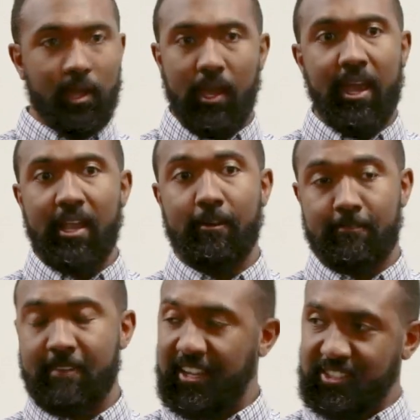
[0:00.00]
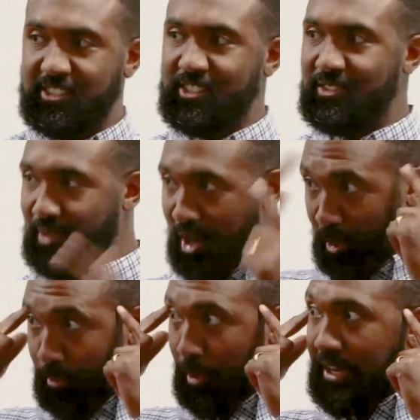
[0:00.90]
It affects
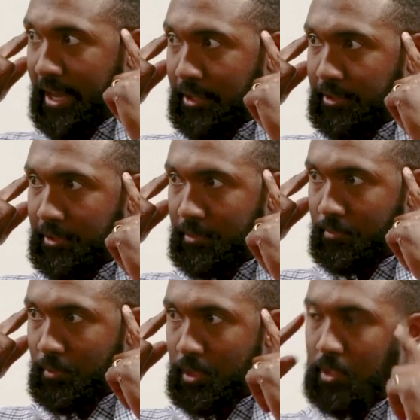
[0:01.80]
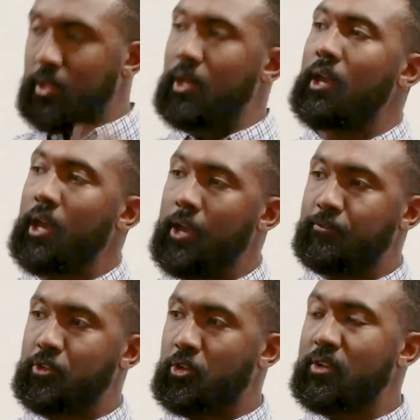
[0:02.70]
our brain health.
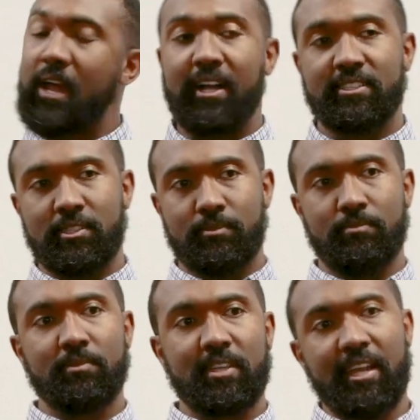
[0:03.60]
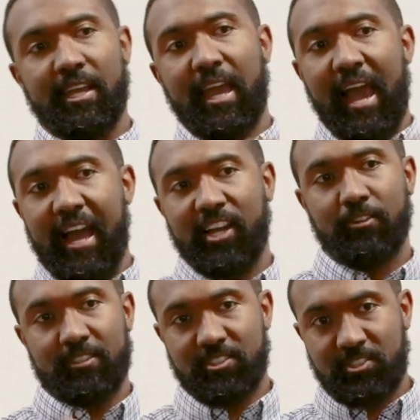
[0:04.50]
If you're not getting
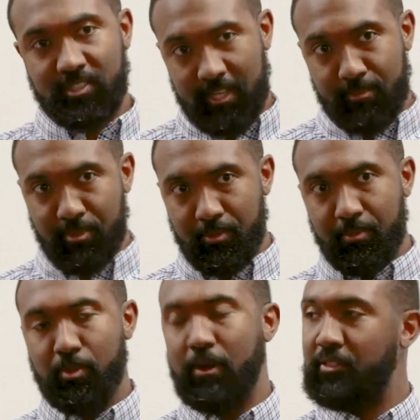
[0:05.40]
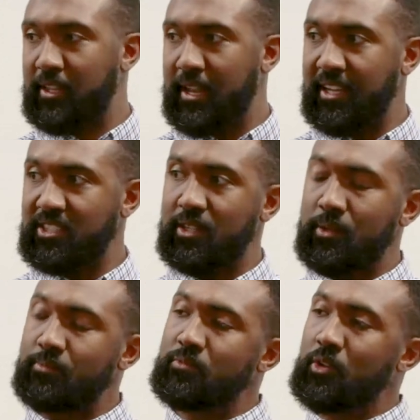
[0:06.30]
accurate sleep throughout the night,
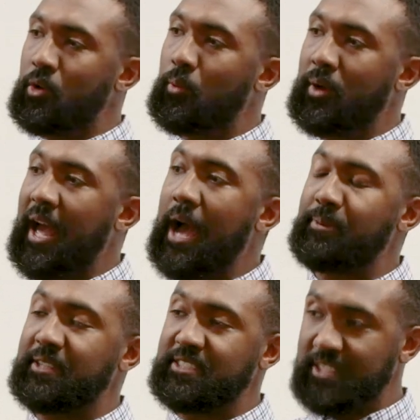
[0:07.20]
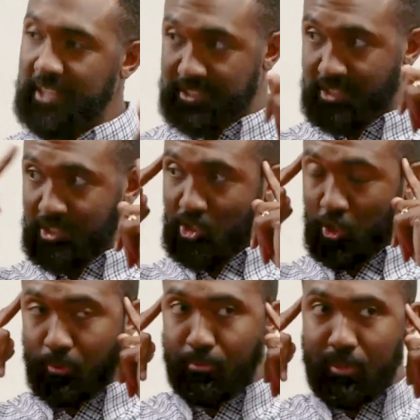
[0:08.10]
what happens is
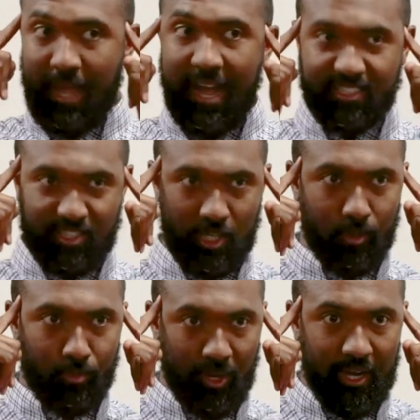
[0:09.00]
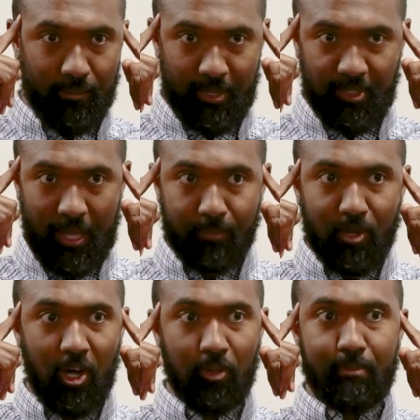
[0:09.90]
certain plaques in our brain build up
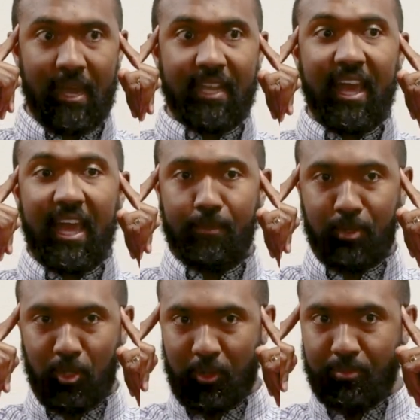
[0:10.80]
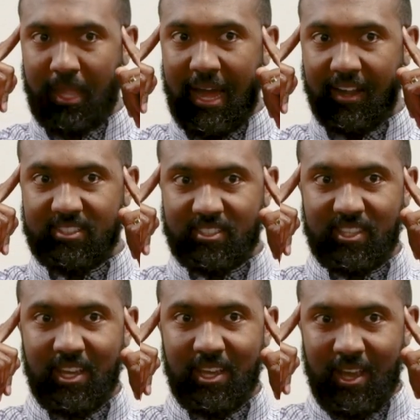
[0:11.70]
called beta amyloid plaques.
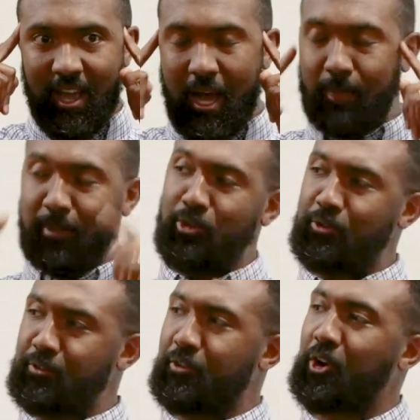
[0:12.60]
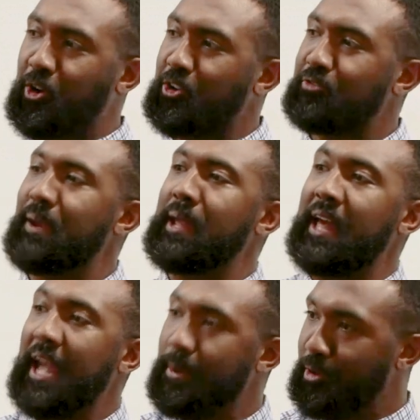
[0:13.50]
I don't know if you've heard of beta
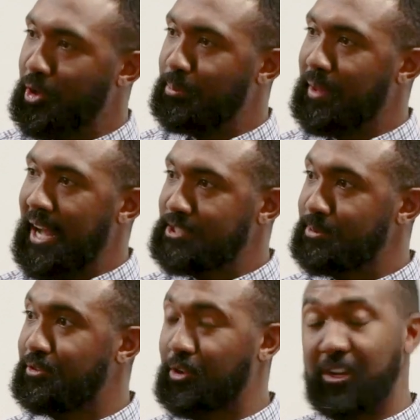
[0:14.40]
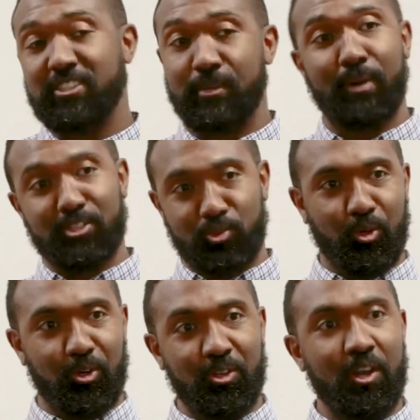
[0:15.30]
amyloid plaques before. It's a
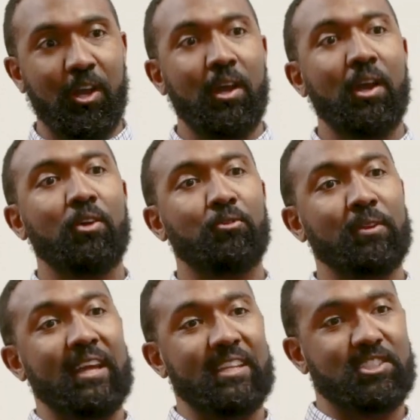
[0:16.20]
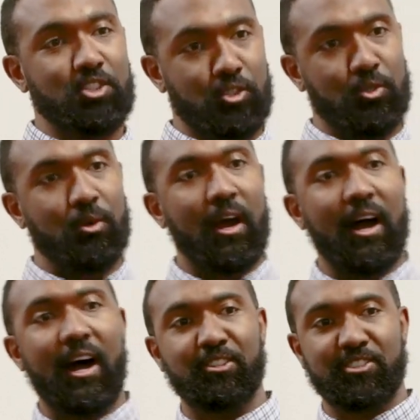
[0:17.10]
buzzword related to
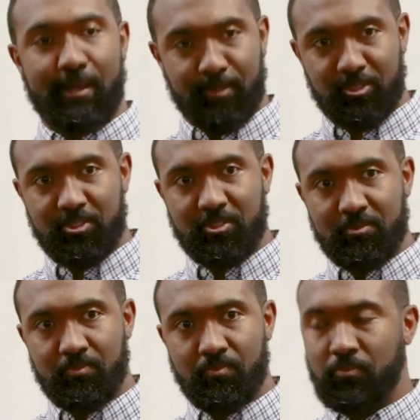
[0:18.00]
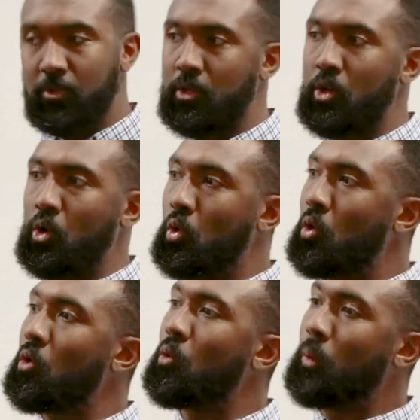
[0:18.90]
Alzheimer's.
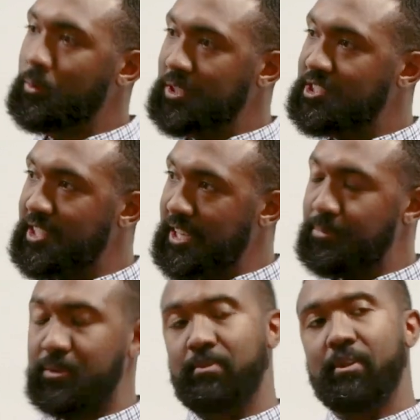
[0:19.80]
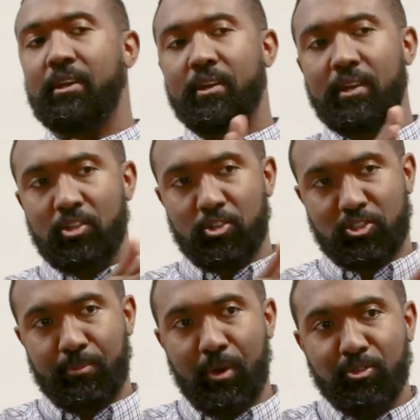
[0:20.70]
When we sleep, you're
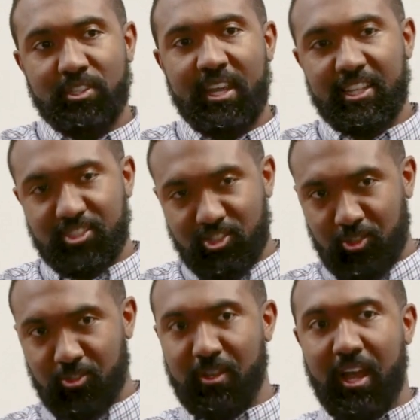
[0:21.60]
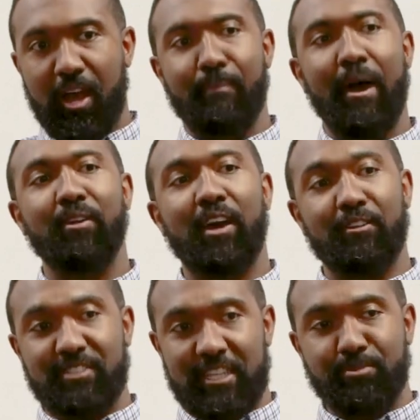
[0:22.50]
supposed to get a certain amount
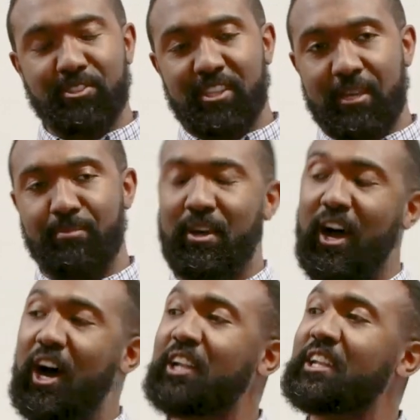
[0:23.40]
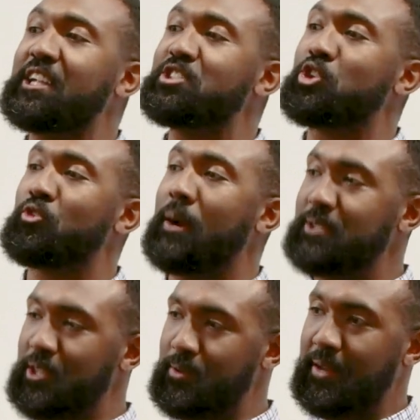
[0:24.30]
of deep sleep
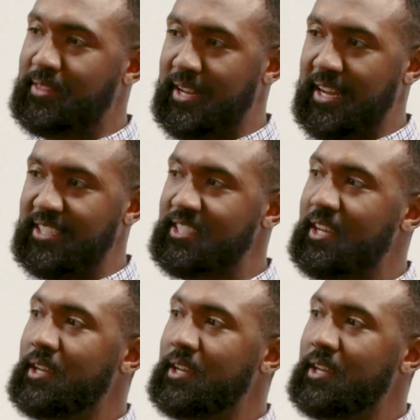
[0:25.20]
uninterrupted throughout the night.